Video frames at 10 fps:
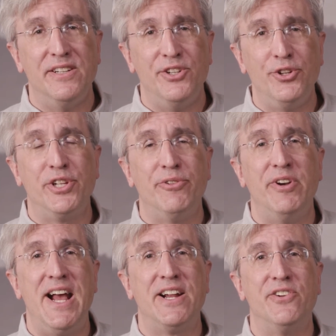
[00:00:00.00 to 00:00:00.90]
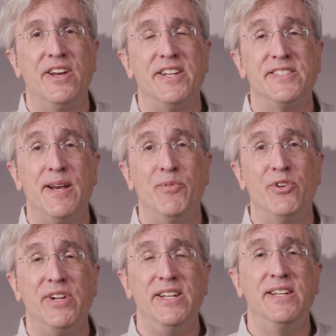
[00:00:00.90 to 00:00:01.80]
nuclear reactor on a
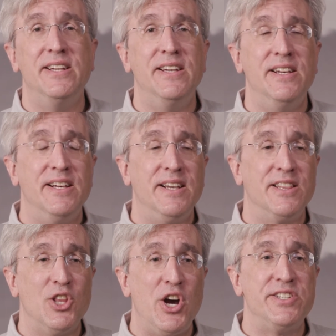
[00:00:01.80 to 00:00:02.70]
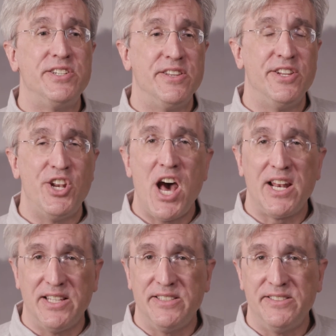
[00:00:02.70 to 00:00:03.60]
submarine and launched the
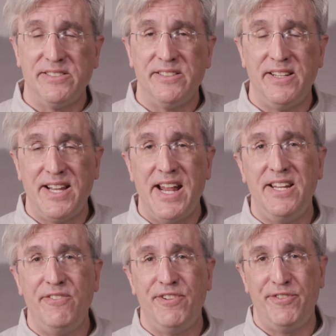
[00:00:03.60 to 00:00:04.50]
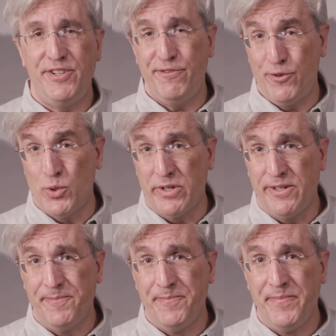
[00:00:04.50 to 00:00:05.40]
Nautilus in 1954.